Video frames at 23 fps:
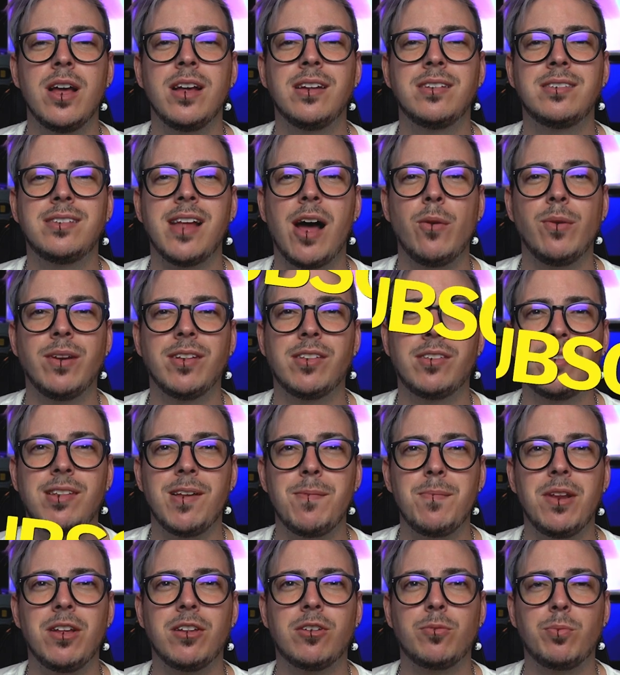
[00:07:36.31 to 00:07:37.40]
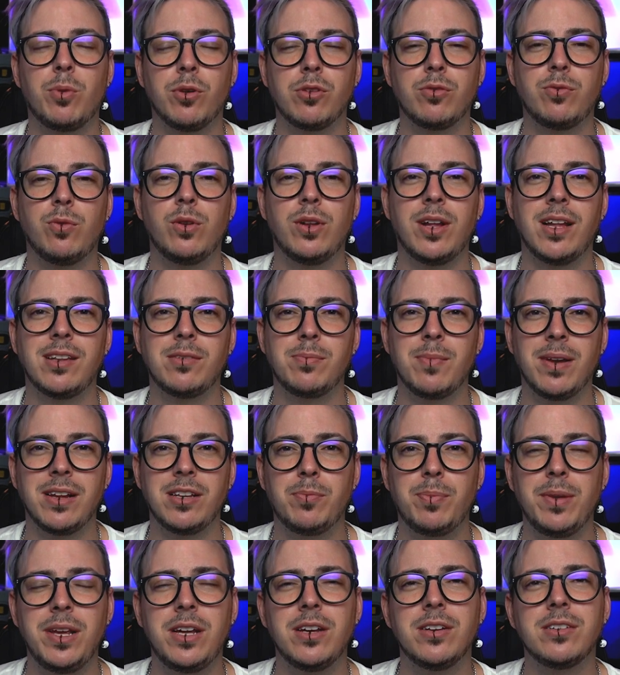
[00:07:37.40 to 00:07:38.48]
sound as similar as possible as my
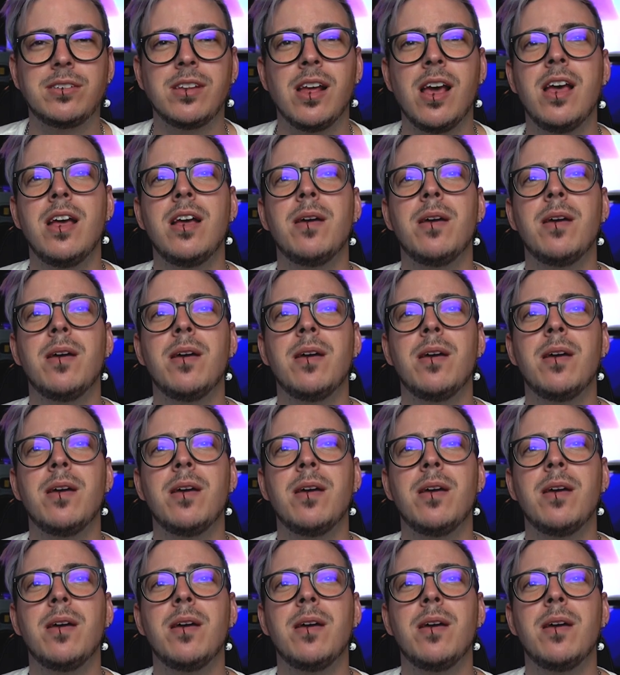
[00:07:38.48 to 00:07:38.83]
speakers,